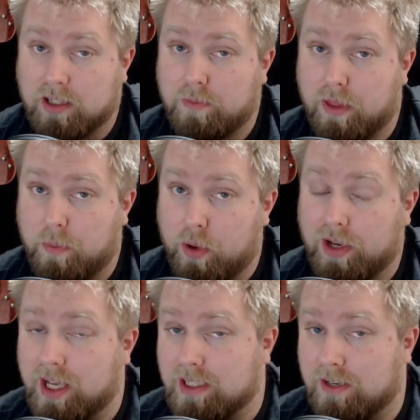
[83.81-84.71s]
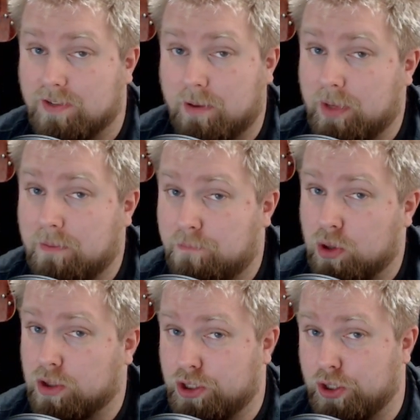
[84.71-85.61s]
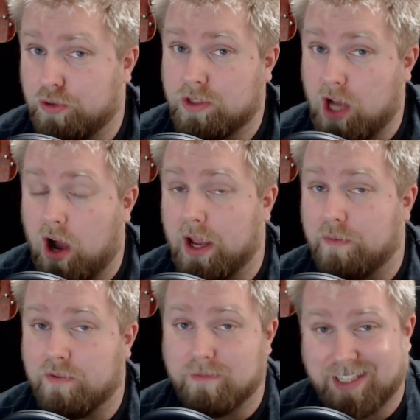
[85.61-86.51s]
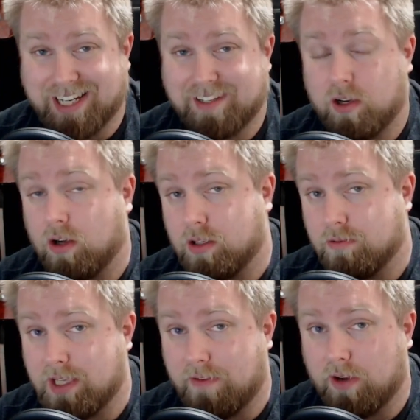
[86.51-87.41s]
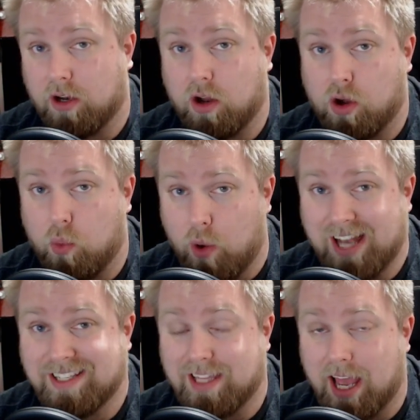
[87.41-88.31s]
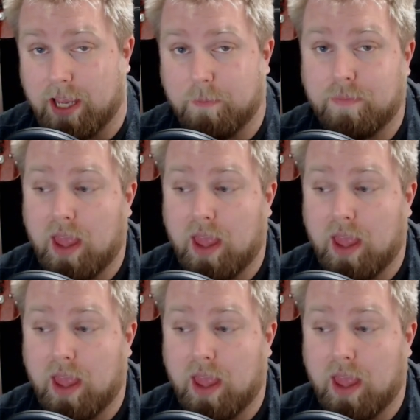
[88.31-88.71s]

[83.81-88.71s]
but the point is, if somebody books your time from six o'clock till seven o'clock on Wednesday,